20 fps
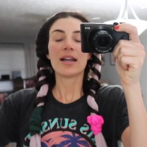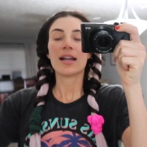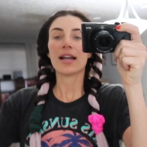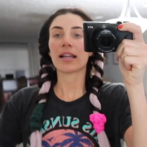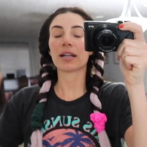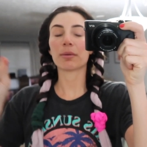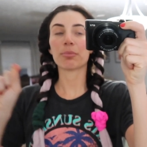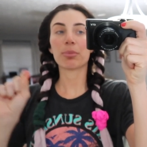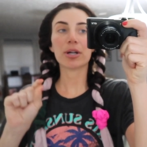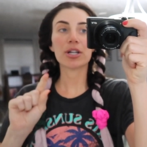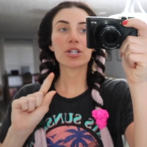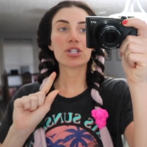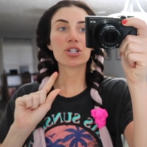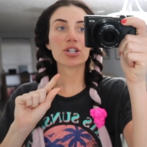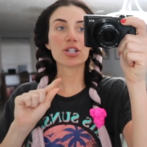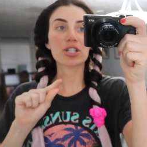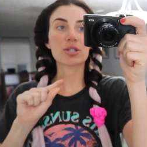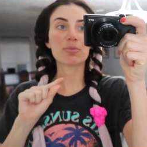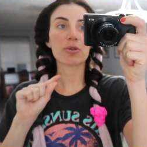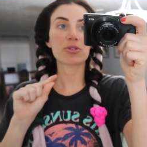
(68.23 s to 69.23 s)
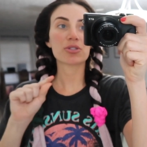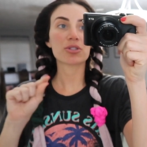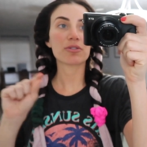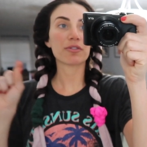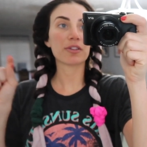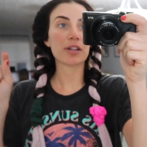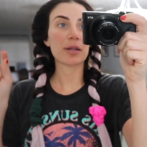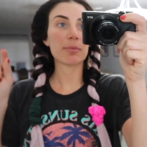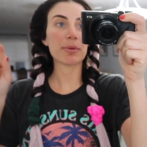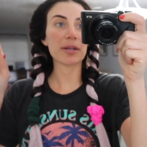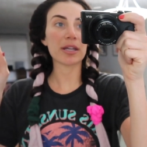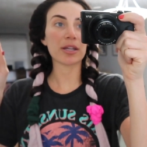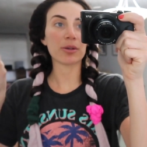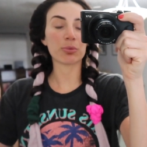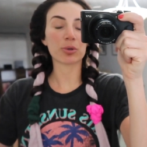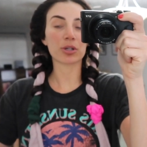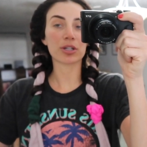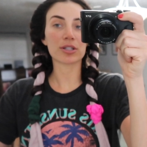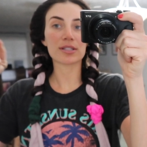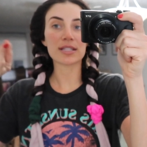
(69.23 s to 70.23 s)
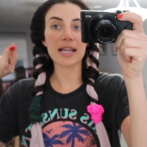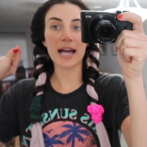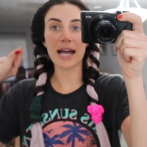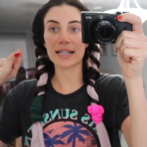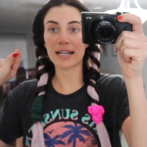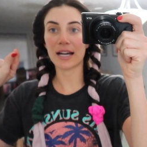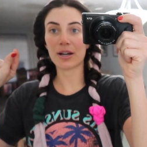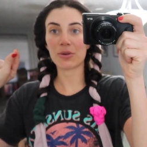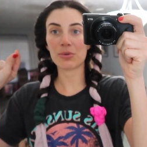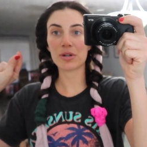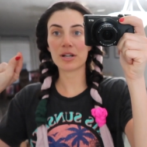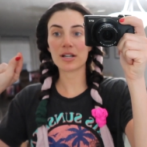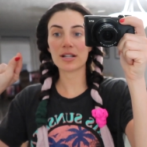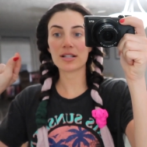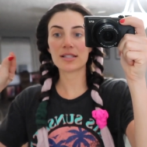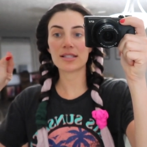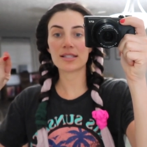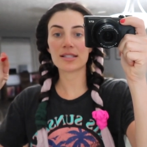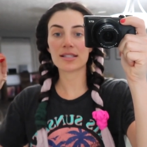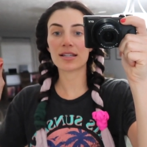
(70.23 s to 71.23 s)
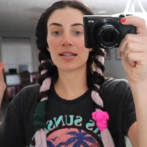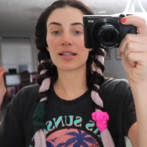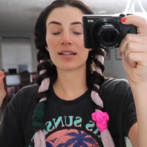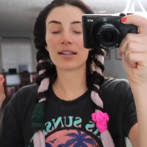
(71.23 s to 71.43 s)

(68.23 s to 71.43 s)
and I'm pretty sure you're supposed to flip inwards and outwards.